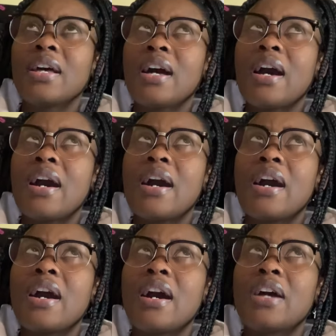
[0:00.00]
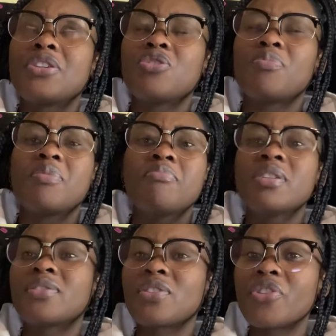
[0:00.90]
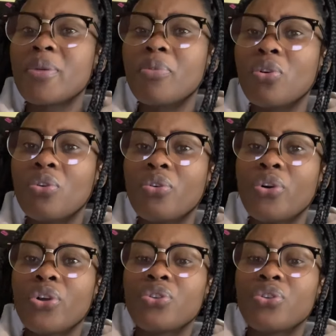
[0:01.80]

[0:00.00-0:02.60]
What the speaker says: You'll be miserable,